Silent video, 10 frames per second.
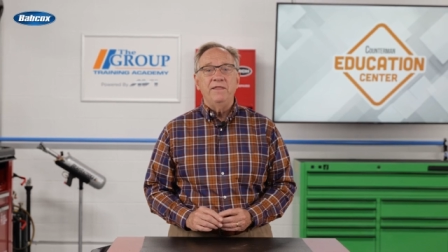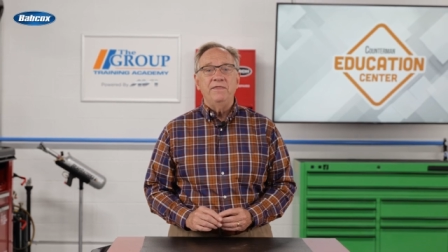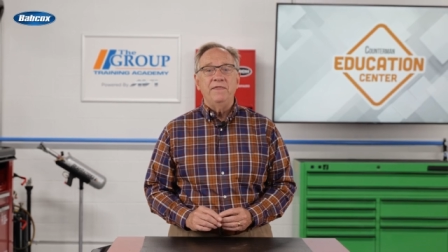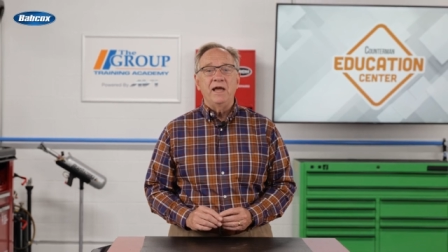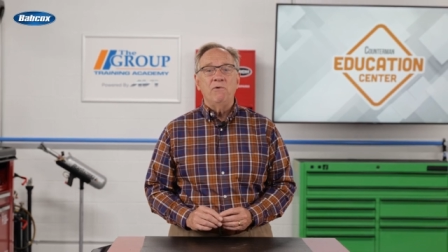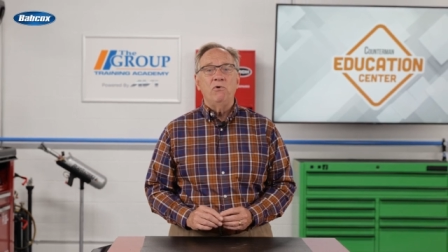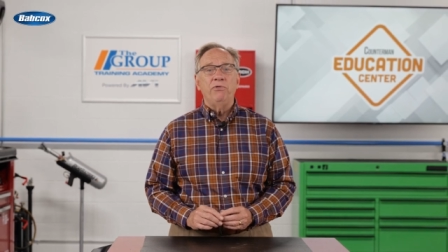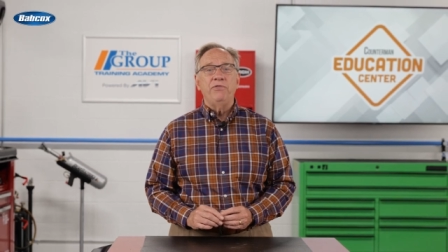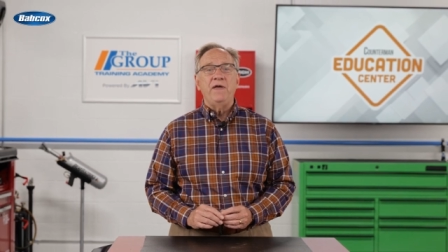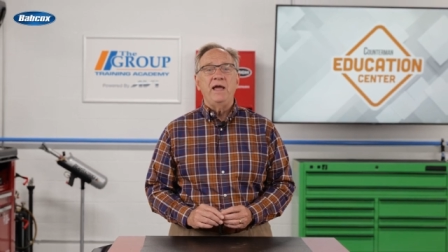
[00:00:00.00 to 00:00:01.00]
and they will
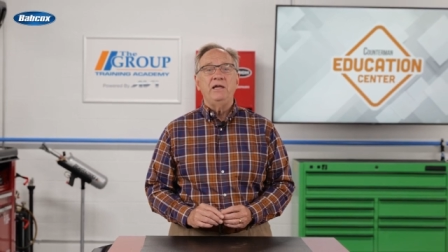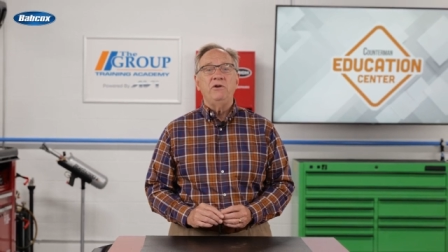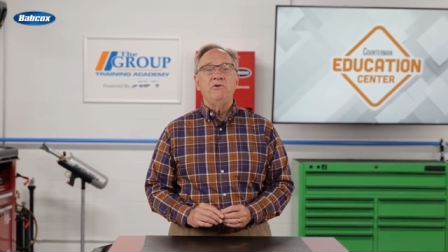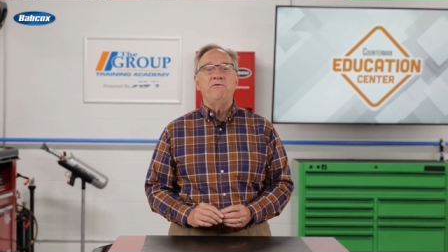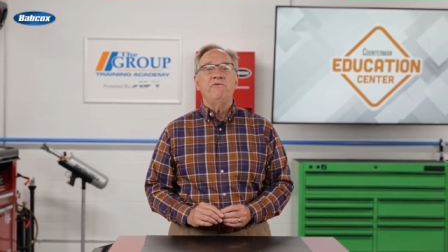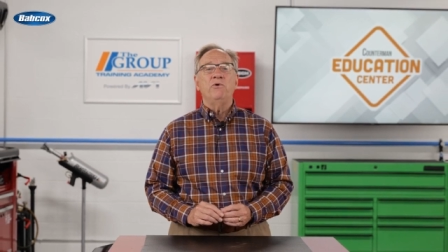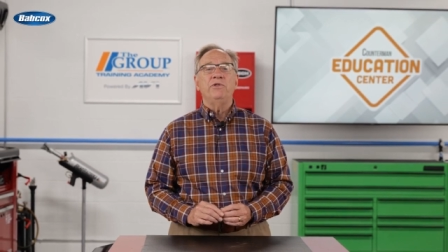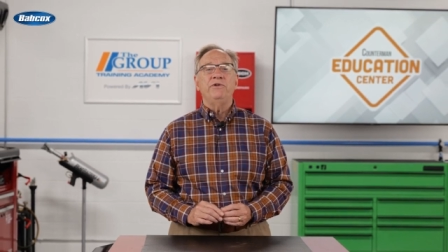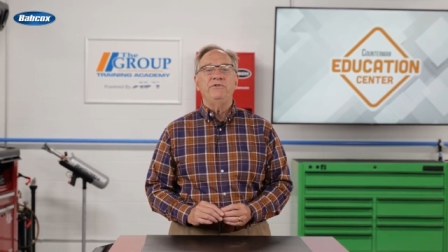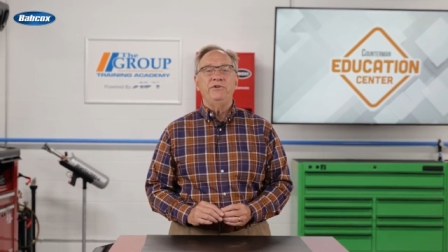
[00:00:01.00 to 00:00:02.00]
thank you for
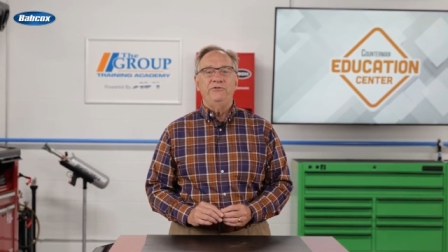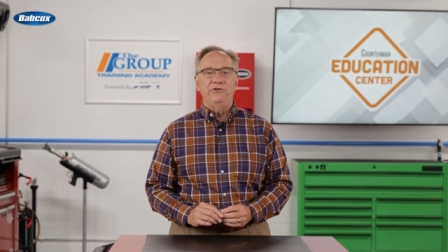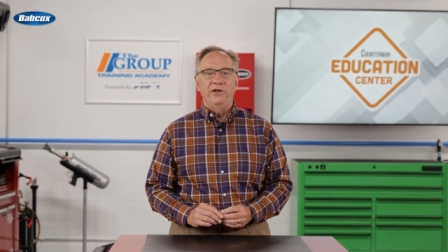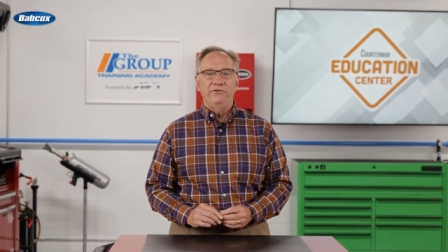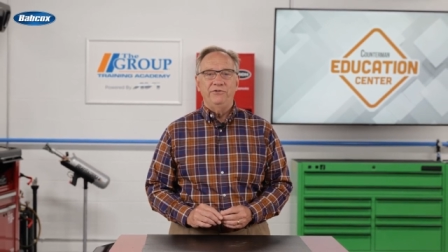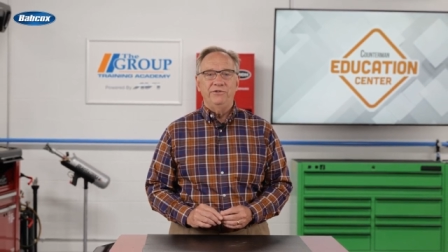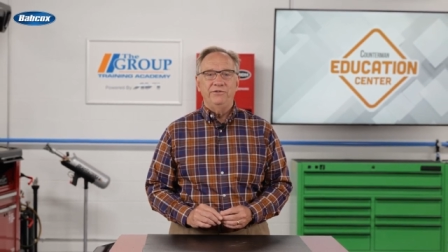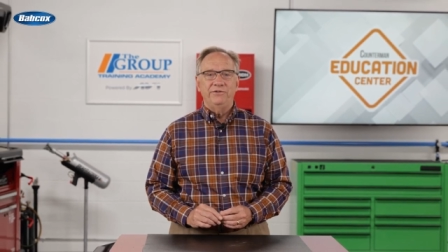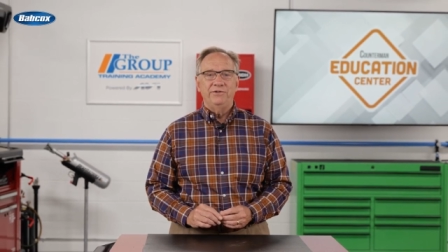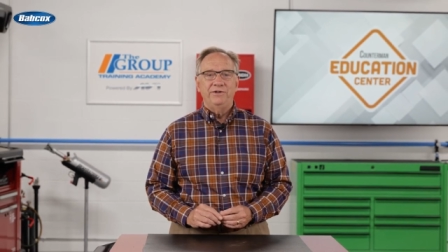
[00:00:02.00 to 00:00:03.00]
the
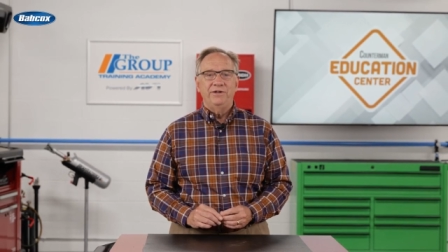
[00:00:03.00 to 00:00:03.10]
suggestions.